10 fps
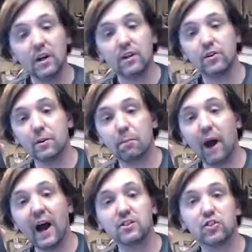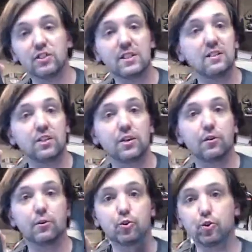You can buy just the
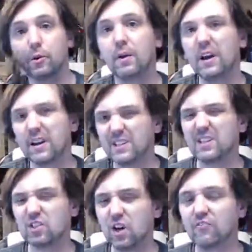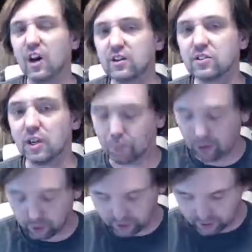interior trim, because that stuff does get
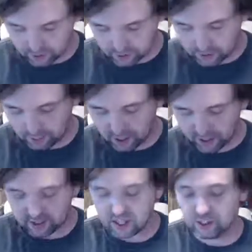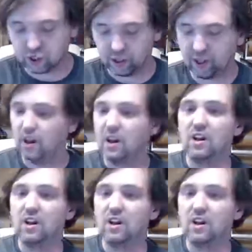broken um, unintentionally.